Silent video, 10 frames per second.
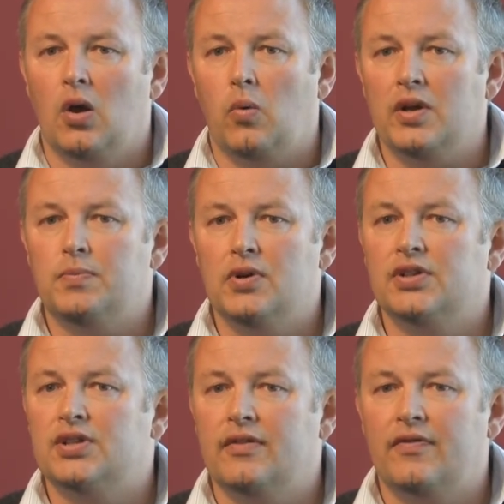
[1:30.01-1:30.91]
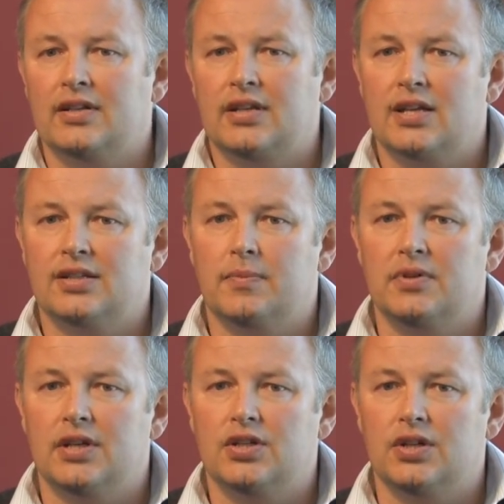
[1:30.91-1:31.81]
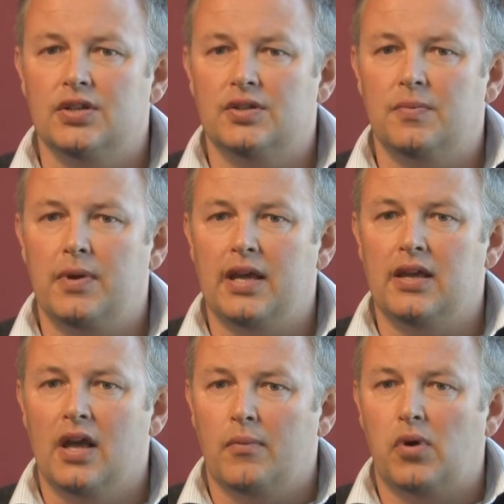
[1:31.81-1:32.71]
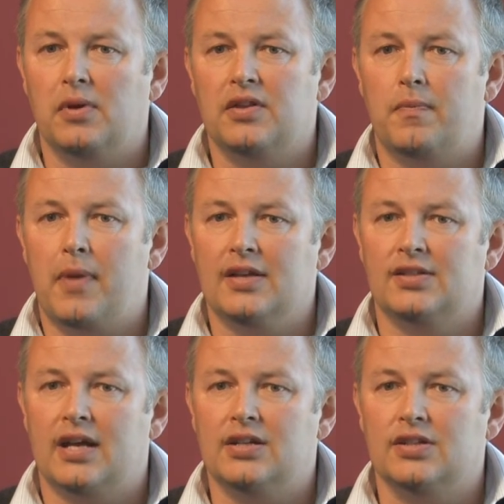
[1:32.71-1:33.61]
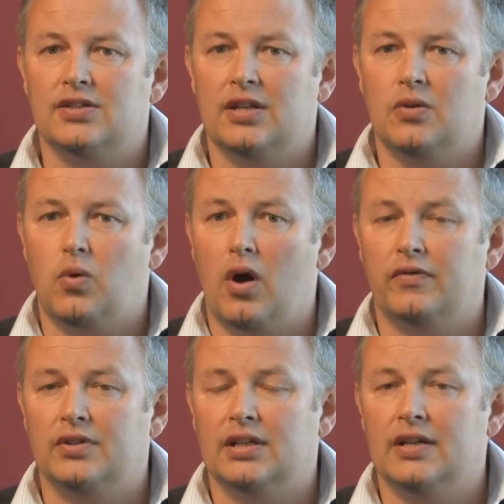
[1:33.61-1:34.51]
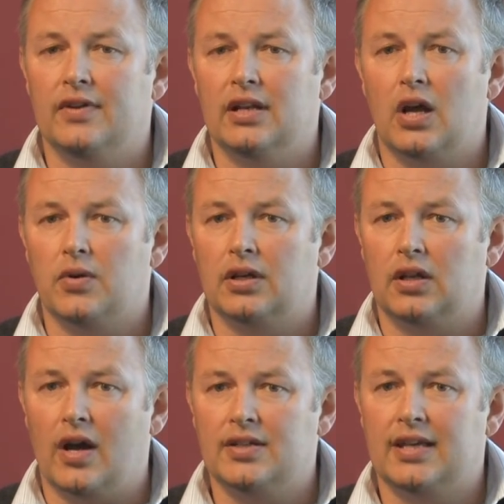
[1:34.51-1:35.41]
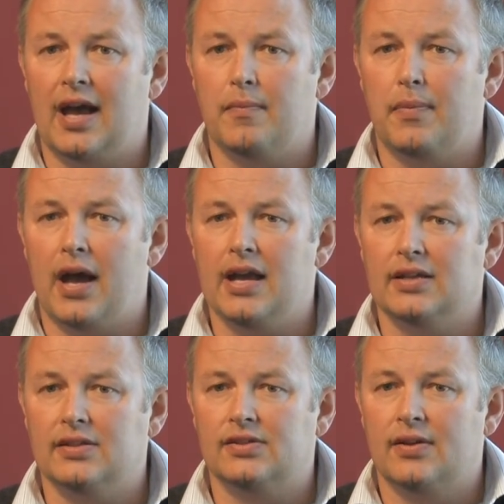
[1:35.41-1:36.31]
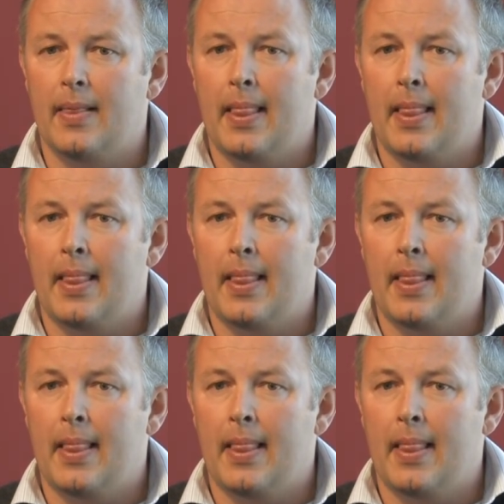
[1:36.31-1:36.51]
which puts us in a fantastic position to be probably the best agency in the world for delivering localized campaigns.